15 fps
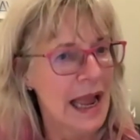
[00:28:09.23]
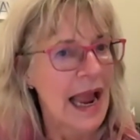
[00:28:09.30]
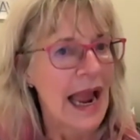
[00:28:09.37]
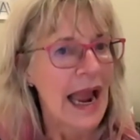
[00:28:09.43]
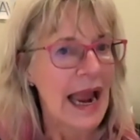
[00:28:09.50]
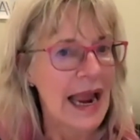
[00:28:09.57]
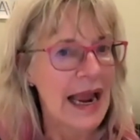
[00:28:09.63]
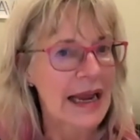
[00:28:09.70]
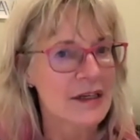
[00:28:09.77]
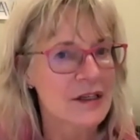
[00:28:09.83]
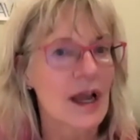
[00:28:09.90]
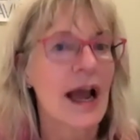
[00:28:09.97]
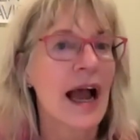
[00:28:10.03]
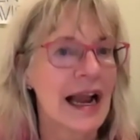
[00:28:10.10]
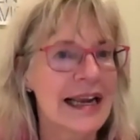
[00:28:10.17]
And
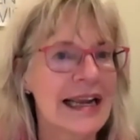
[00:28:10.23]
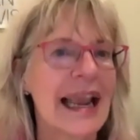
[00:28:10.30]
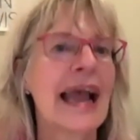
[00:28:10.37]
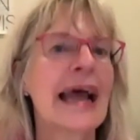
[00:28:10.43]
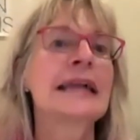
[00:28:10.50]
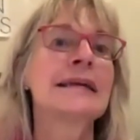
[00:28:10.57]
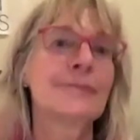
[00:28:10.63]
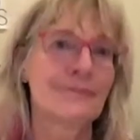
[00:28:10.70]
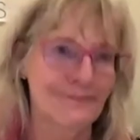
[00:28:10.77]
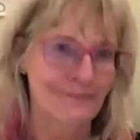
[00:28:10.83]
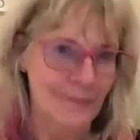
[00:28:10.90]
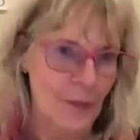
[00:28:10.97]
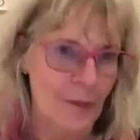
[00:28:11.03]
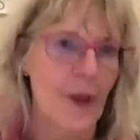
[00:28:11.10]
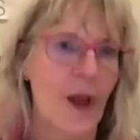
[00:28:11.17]
again,
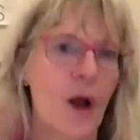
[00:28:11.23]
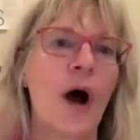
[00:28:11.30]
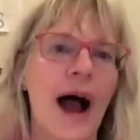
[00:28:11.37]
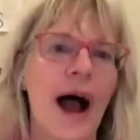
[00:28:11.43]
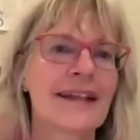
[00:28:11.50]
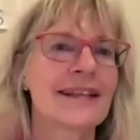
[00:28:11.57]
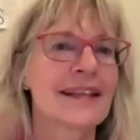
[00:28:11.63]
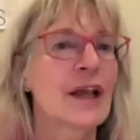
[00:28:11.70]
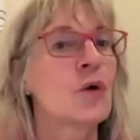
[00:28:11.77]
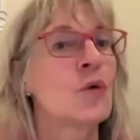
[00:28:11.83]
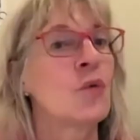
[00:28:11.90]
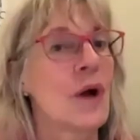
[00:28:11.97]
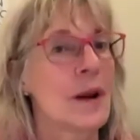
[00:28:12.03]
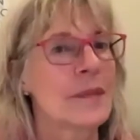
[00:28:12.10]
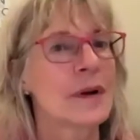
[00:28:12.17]
I think
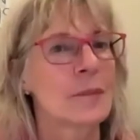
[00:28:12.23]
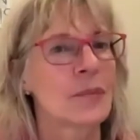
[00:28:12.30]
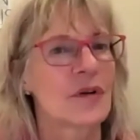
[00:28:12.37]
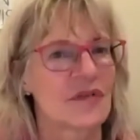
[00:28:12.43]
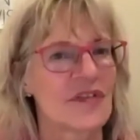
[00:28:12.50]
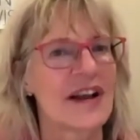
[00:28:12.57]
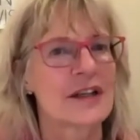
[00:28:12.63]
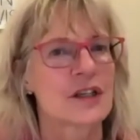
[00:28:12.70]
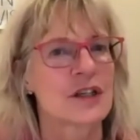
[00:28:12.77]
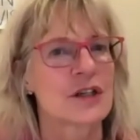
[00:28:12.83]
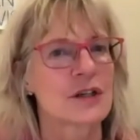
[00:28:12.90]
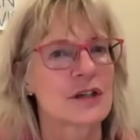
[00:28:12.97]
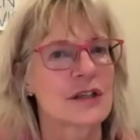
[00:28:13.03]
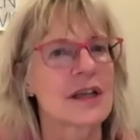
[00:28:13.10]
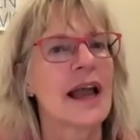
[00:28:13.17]
women
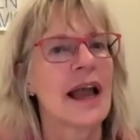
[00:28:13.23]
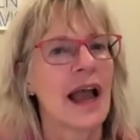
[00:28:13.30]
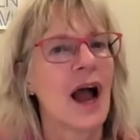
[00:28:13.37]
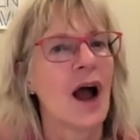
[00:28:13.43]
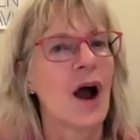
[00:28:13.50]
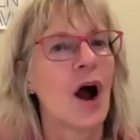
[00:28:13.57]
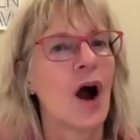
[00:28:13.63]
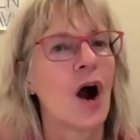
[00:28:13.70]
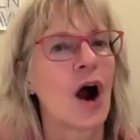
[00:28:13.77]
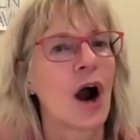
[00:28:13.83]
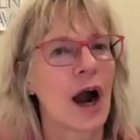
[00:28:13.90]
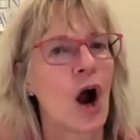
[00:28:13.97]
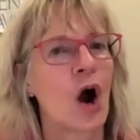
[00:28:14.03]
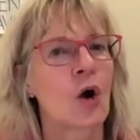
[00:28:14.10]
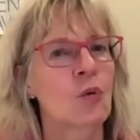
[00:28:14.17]
professors
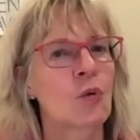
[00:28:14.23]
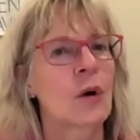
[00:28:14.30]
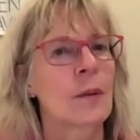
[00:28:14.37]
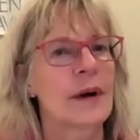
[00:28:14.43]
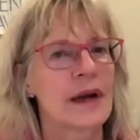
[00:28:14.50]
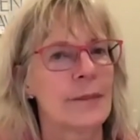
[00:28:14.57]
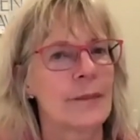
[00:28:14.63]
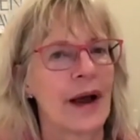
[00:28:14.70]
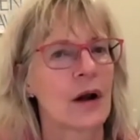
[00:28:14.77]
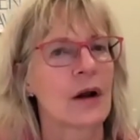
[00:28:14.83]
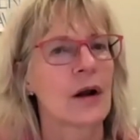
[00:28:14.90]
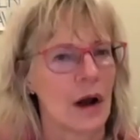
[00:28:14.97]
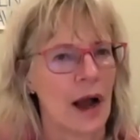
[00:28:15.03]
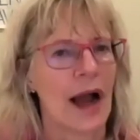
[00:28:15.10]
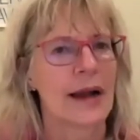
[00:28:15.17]
are worried
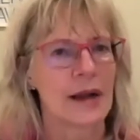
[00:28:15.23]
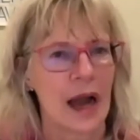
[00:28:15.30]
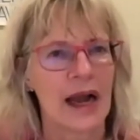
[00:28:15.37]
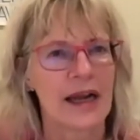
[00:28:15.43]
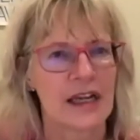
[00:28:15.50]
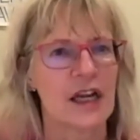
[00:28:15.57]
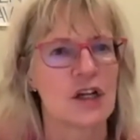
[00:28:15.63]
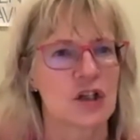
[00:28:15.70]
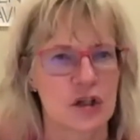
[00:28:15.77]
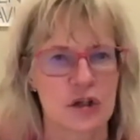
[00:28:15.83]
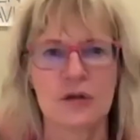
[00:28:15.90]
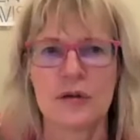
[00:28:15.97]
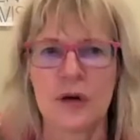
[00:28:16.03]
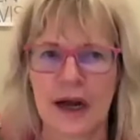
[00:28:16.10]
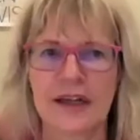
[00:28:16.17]
about, I need
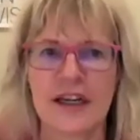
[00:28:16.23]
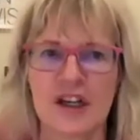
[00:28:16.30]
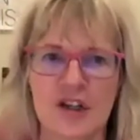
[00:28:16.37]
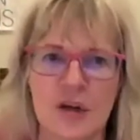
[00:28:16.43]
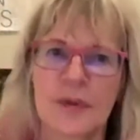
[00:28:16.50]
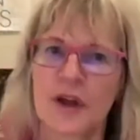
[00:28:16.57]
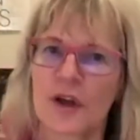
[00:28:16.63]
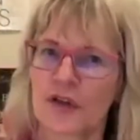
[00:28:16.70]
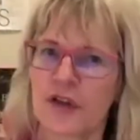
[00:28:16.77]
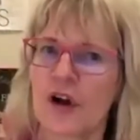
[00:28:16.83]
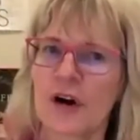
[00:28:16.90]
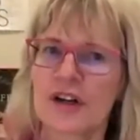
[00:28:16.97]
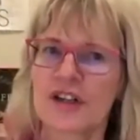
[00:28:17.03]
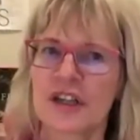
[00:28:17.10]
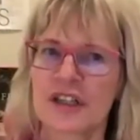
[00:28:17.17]
to be
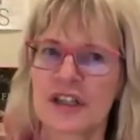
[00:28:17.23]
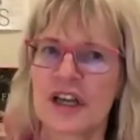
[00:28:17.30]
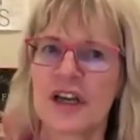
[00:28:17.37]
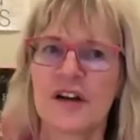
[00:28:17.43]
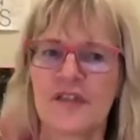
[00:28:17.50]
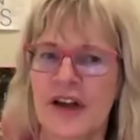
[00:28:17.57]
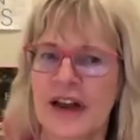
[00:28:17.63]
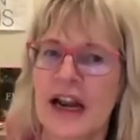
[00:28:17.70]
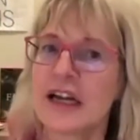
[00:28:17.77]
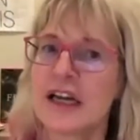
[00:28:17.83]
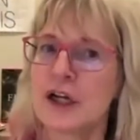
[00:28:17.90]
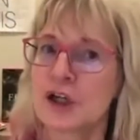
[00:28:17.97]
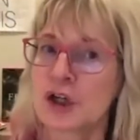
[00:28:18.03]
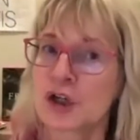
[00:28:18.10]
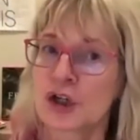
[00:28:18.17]
authoritative and I
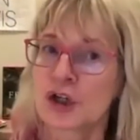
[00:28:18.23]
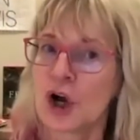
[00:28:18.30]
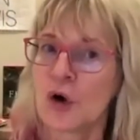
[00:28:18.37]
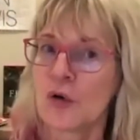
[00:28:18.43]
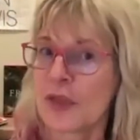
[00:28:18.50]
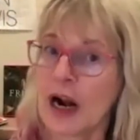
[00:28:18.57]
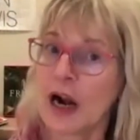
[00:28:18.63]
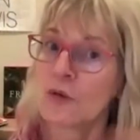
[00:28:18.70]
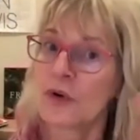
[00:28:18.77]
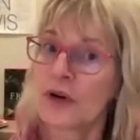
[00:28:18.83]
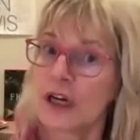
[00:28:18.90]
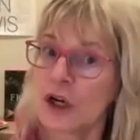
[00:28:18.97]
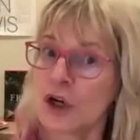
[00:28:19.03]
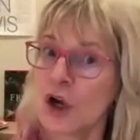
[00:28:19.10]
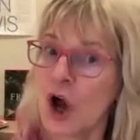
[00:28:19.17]
need to show that I
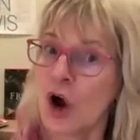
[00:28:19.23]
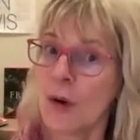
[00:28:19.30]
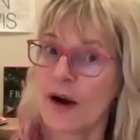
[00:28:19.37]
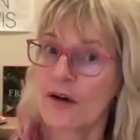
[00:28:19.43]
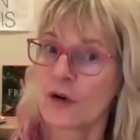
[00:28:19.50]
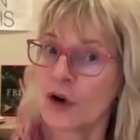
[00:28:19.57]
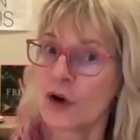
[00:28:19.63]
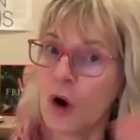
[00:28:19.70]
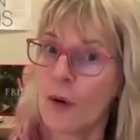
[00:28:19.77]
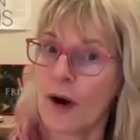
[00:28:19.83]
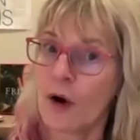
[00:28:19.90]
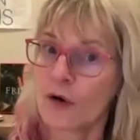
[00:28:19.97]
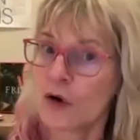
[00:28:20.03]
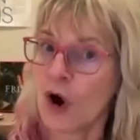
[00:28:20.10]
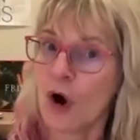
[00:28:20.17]
really
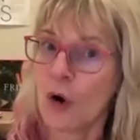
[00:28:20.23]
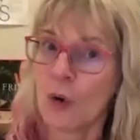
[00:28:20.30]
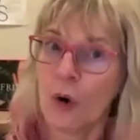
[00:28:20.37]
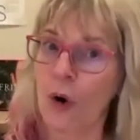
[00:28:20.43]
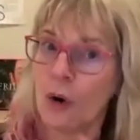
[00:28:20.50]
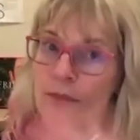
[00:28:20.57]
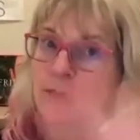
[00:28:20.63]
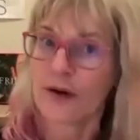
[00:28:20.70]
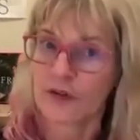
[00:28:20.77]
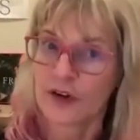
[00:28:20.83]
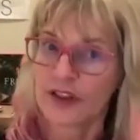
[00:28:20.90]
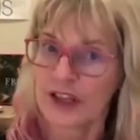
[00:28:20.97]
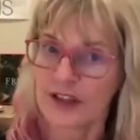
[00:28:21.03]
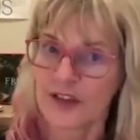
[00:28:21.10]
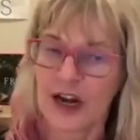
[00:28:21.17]
know
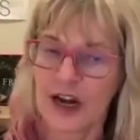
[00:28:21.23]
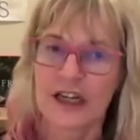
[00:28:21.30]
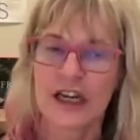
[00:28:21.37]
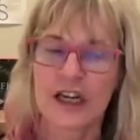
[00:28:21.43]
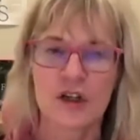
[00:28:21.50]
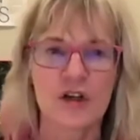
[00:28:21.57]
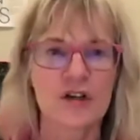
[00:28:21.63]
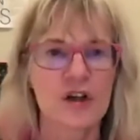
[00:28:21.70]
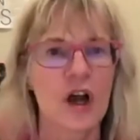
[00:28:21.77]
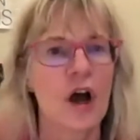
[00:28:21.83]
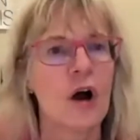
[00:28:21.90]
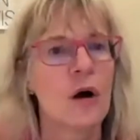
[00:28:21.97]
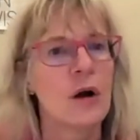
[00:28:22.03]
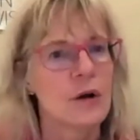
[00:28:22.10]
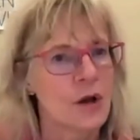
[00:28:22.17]
everything that I need
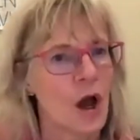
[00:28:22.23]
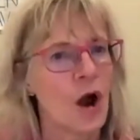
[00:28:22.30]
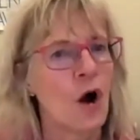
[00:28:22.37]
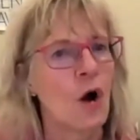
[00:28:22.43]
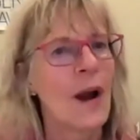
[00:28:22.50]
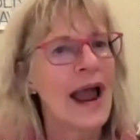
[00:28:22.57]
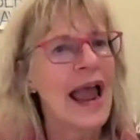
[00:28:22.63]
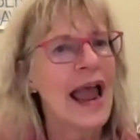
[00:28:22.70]
to know.